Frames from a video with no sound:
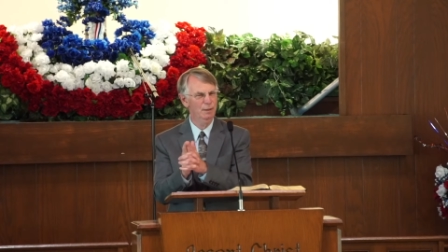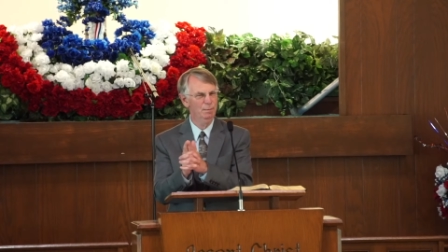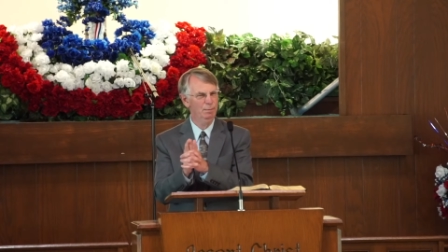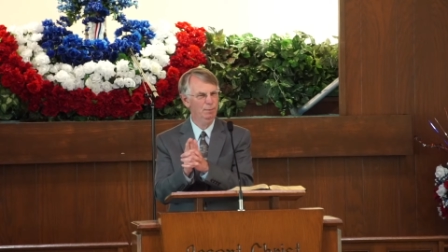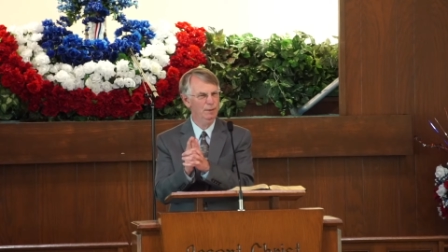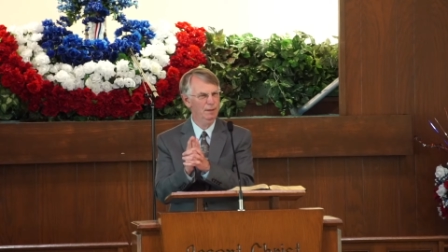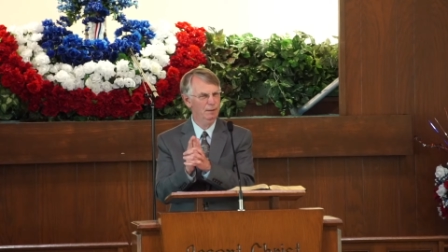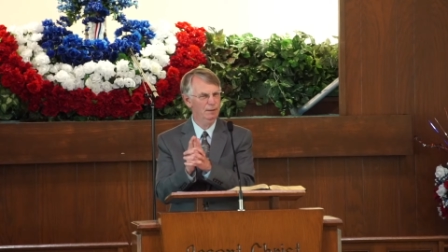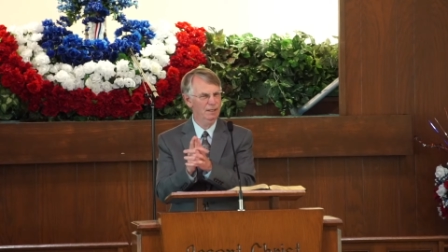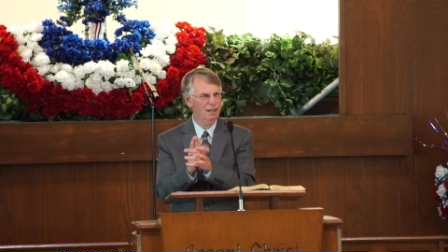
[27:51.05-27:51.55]
See,
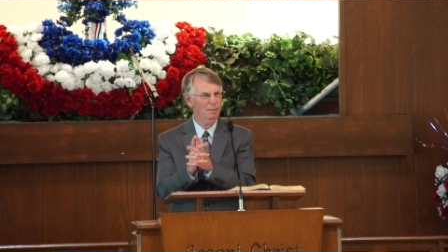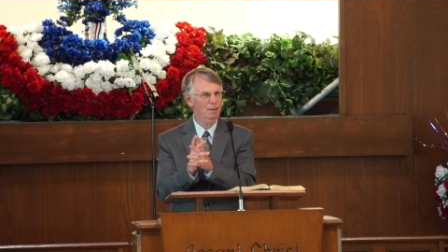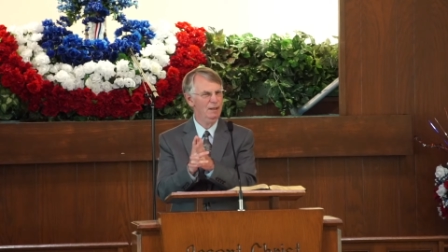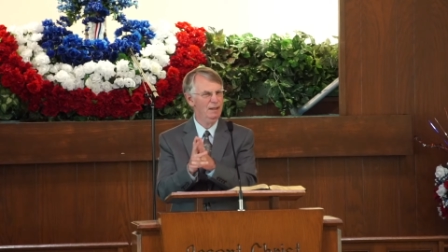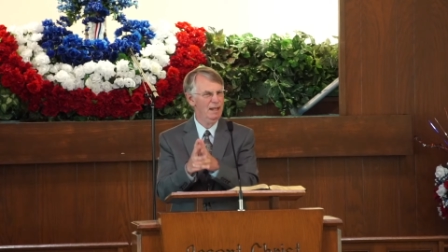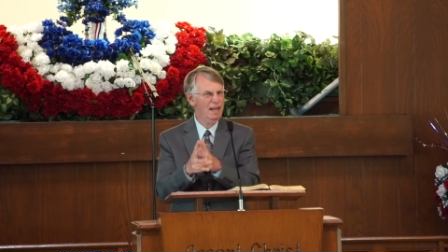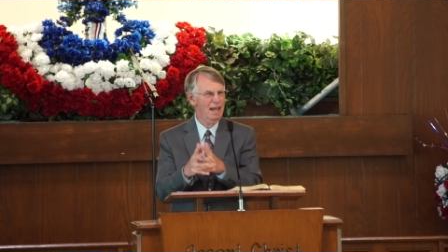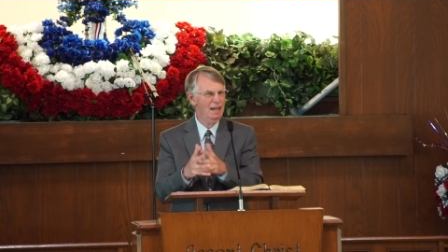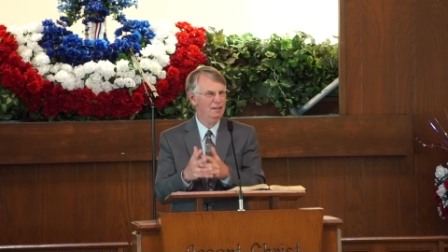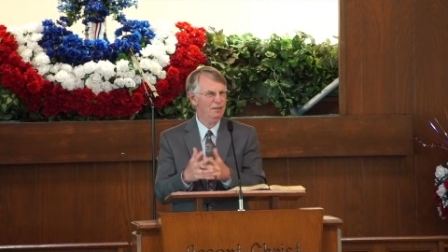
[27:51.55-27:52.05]
T-
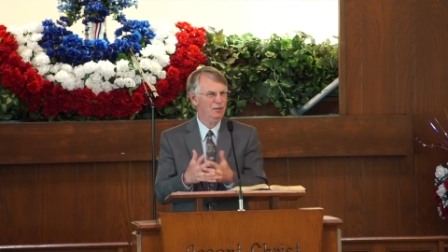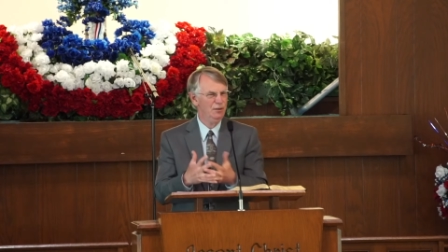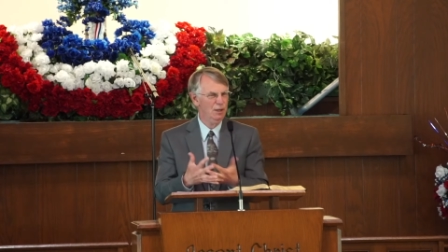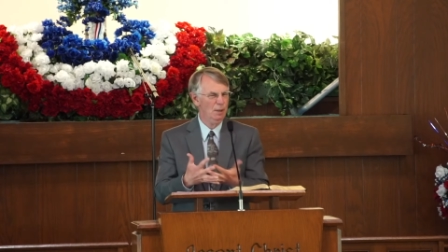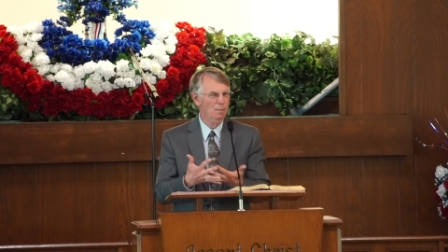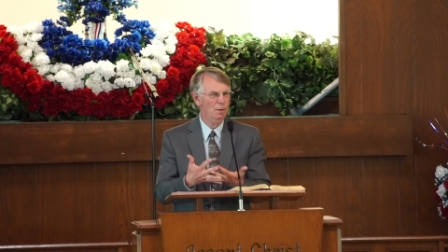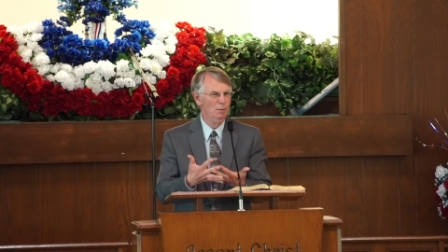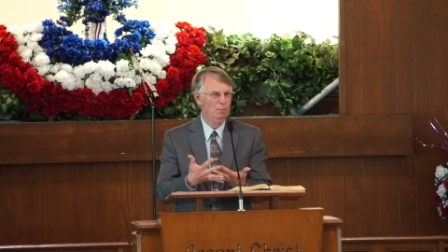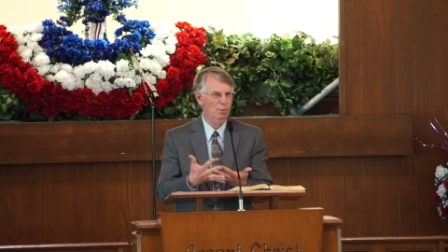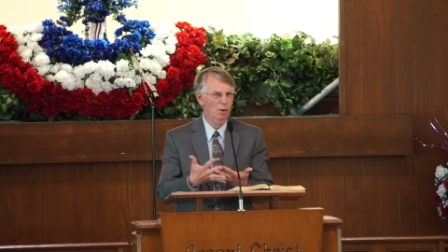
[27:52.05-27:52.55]
Timothy had a
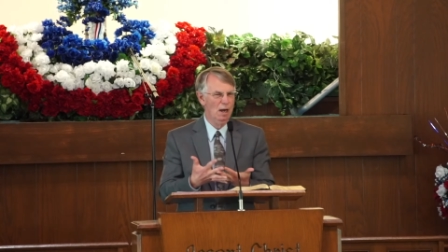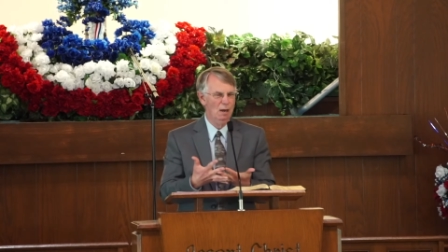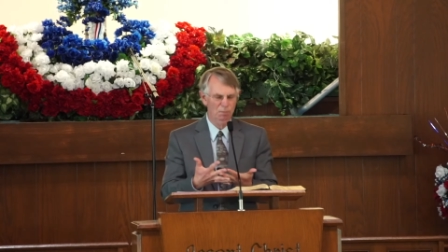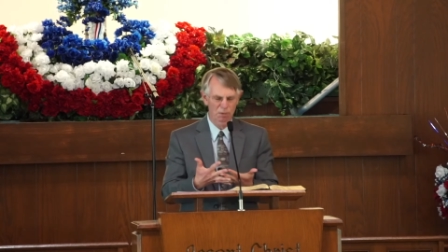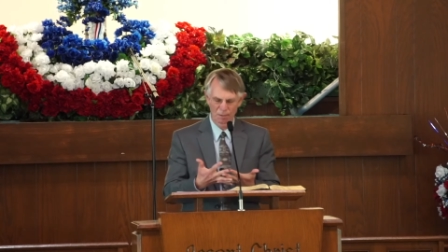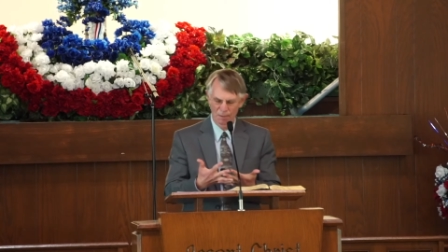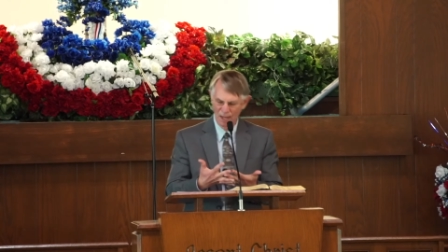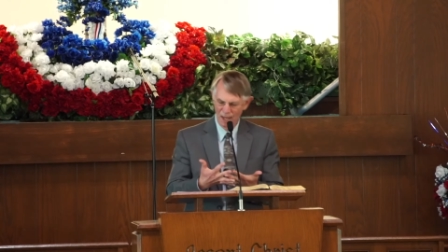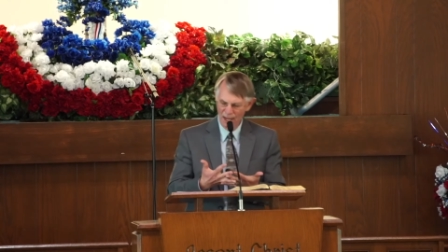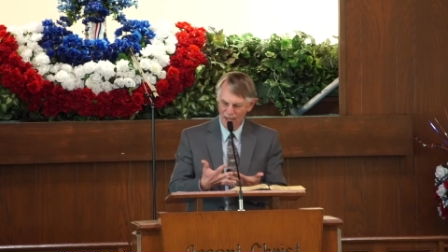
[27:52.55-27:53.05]
stomach
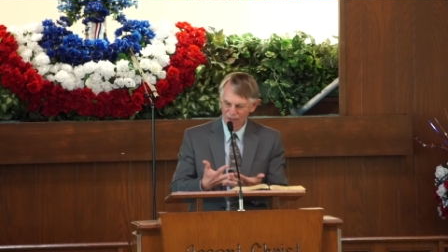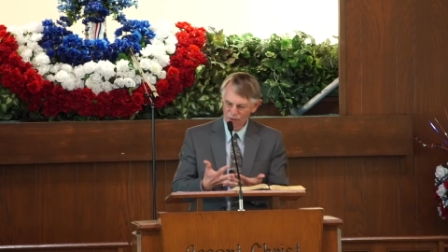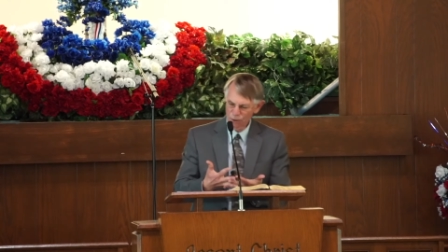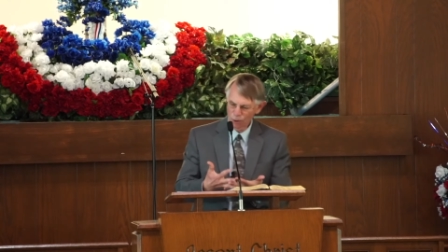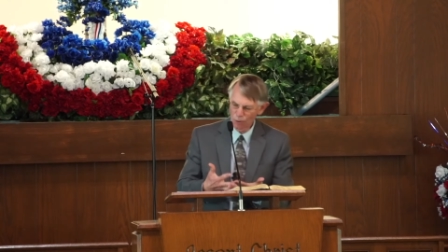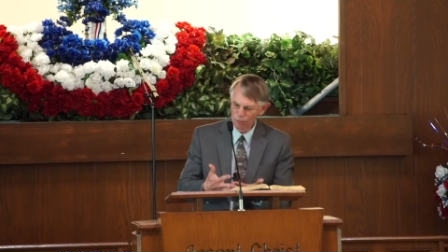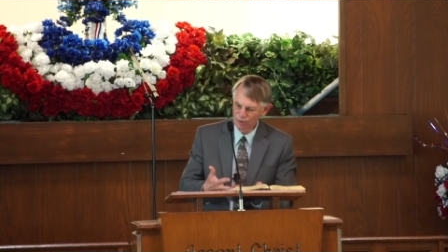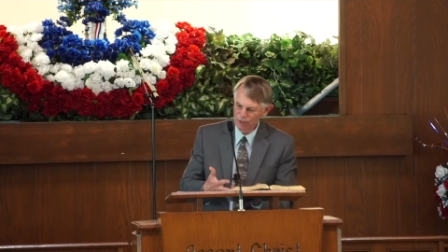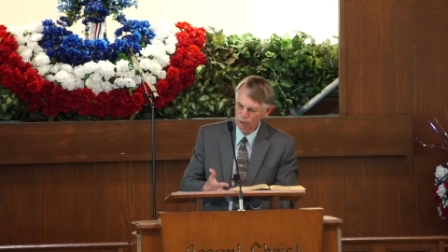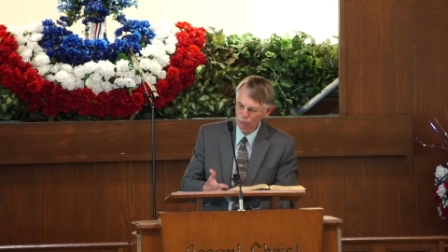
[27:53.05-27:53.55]
problem, and
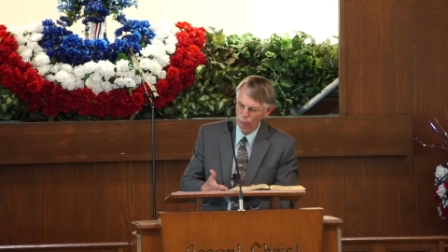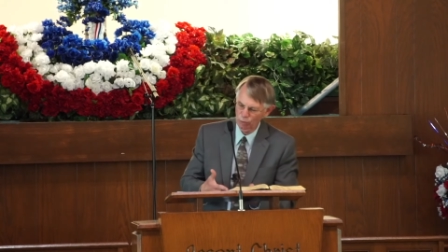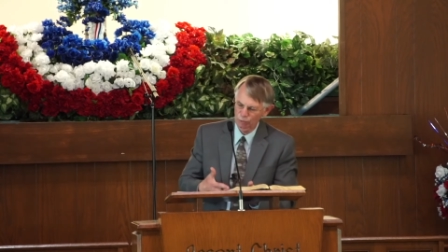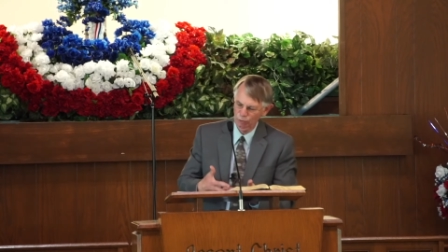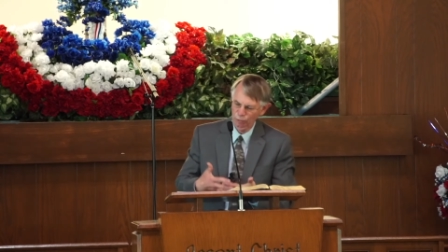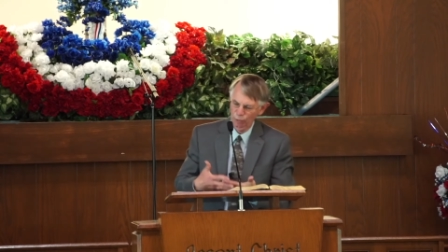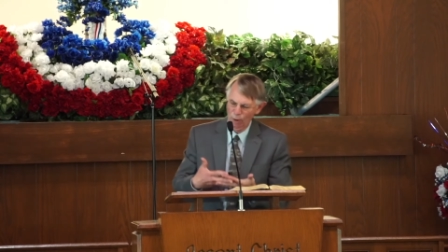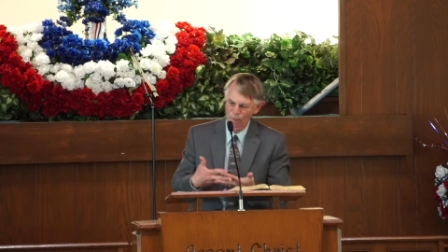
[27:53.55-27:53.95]
so this was for